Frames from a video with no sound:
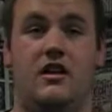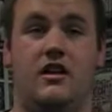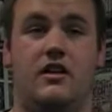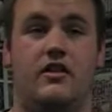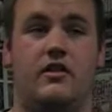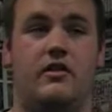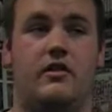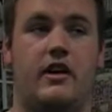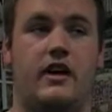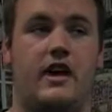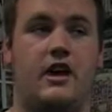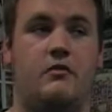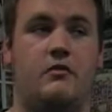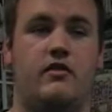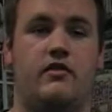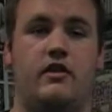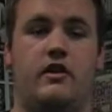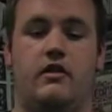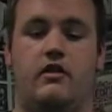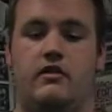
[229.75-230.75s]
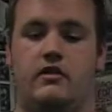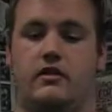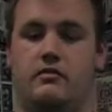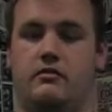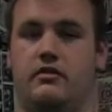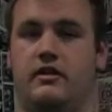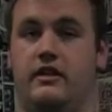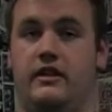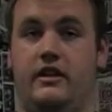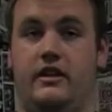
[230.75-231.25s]
And so when I came over here, it was a
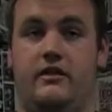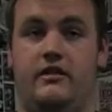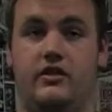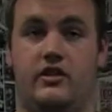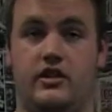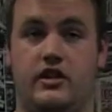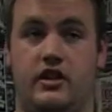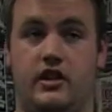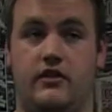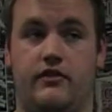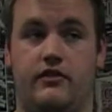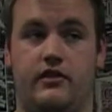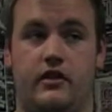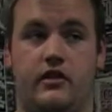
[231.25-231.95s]
completely different shift.